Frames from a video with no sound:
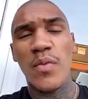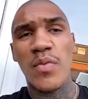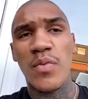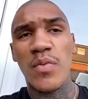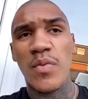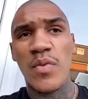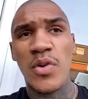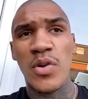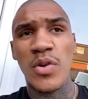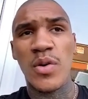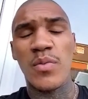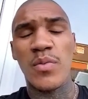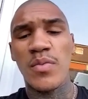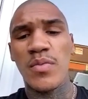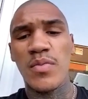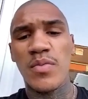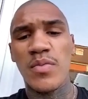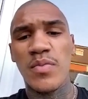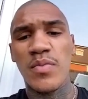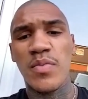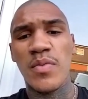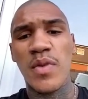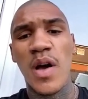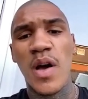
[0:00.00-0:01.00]
couldn't
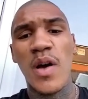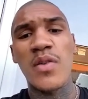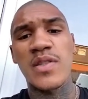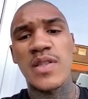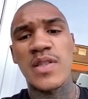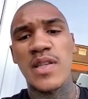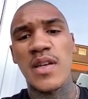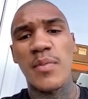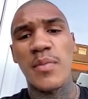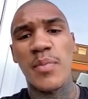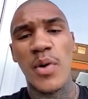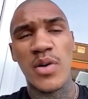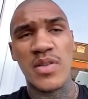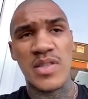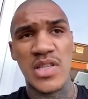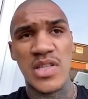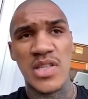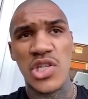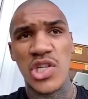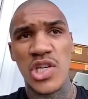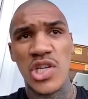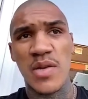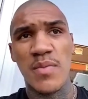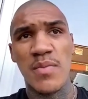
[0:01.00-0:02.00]
go to the boxing
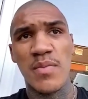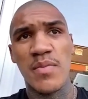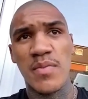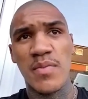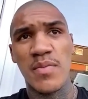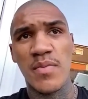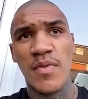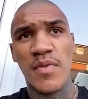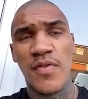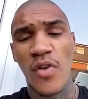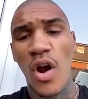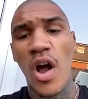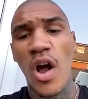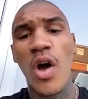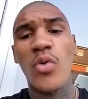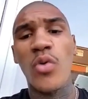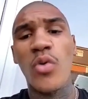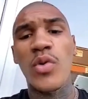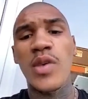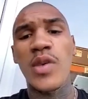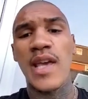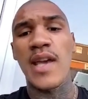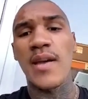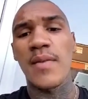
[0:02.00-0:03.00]
gym for a whole
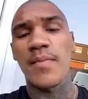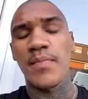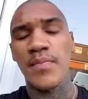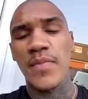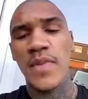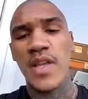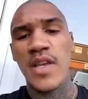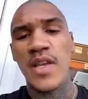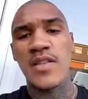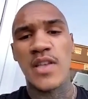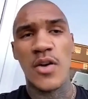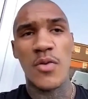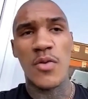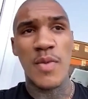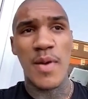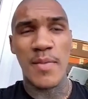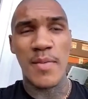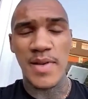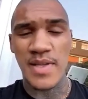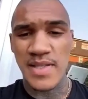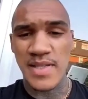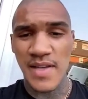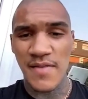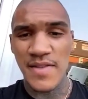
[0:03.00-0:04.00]
year. So remember,
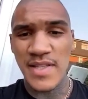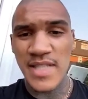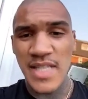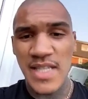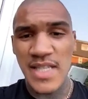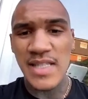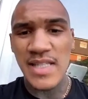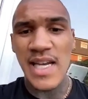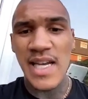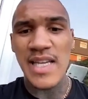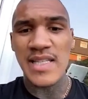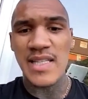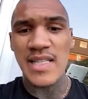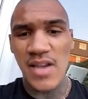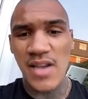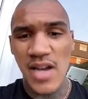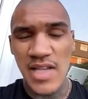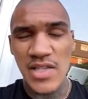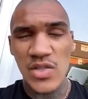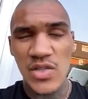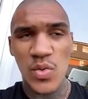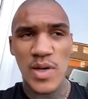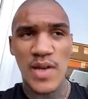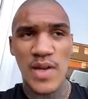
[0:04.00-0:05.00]
17 to 18, I had
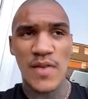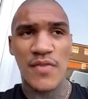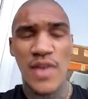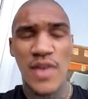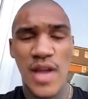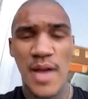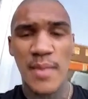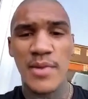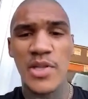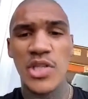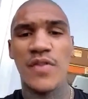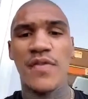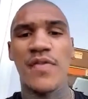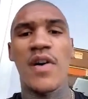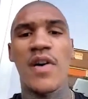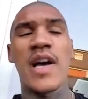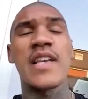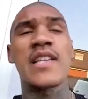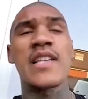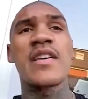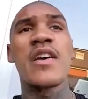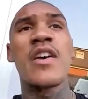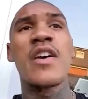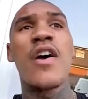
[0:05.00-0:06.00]
23 amateur
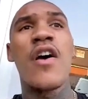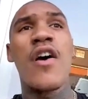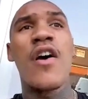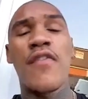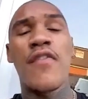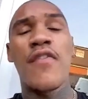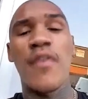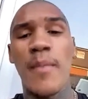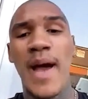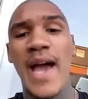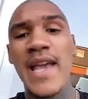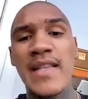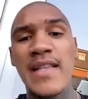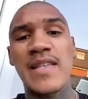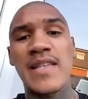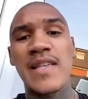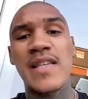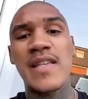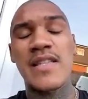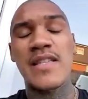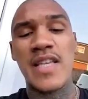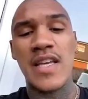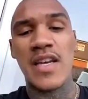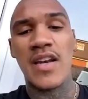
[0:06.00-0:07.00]
fights. From
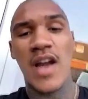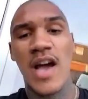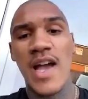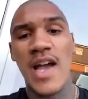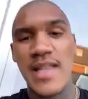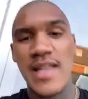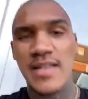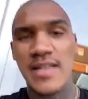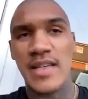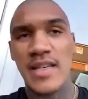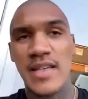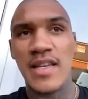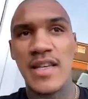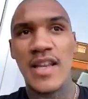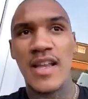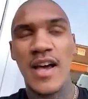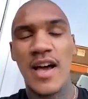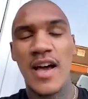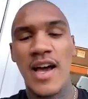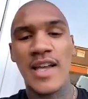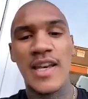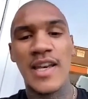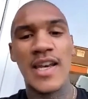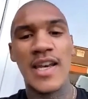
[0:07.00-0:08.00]
18 to 19,
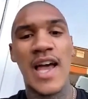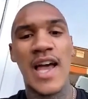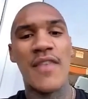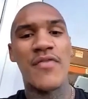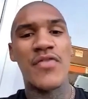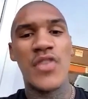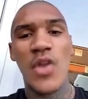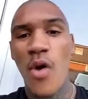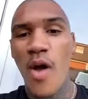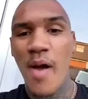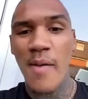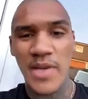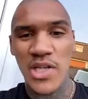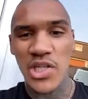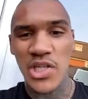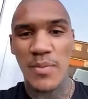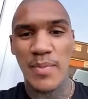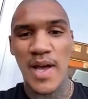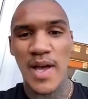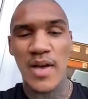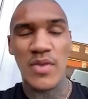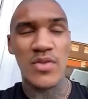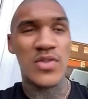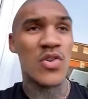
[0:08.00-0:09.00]
I didn't have no amateur
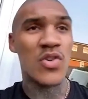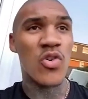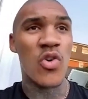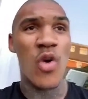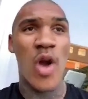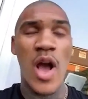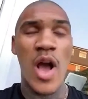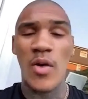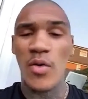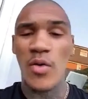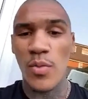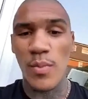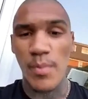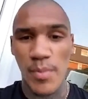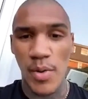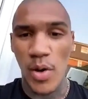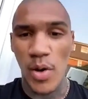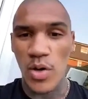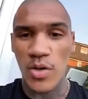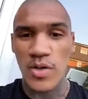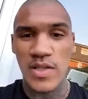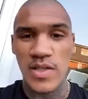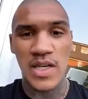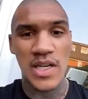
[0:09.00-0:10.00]
bouts, or I couldn't
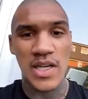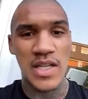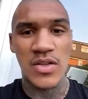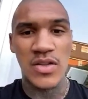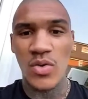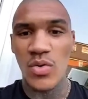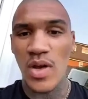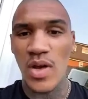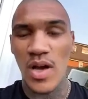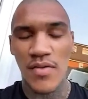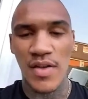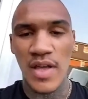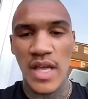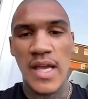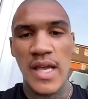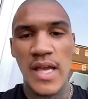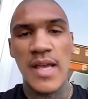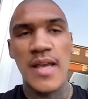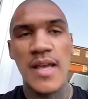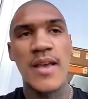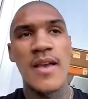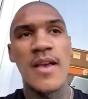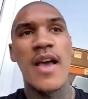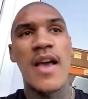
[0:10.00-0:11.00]
box. I didn't do nothing.
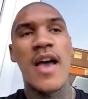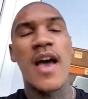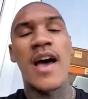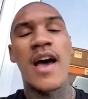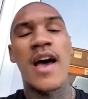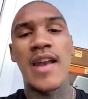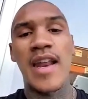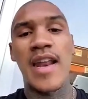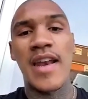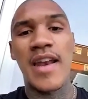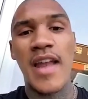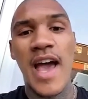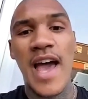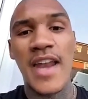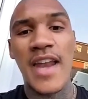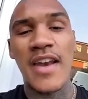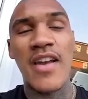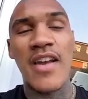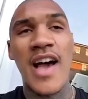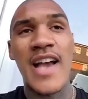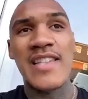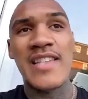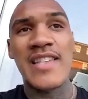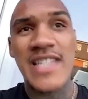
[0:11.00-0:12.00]
And then at
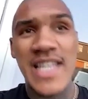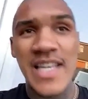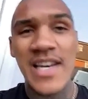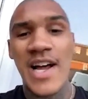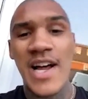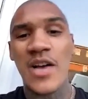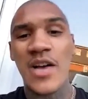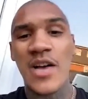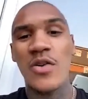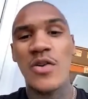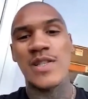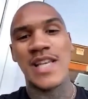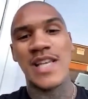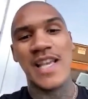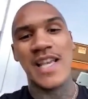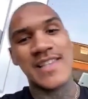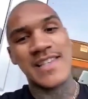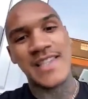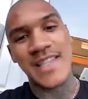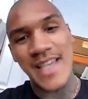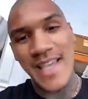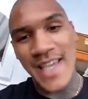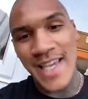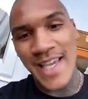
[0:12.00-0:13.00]
19, I got sent
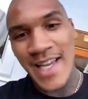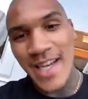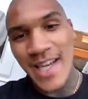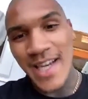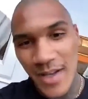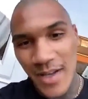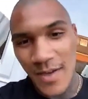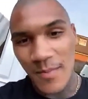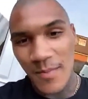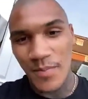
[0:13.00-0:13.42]
to England,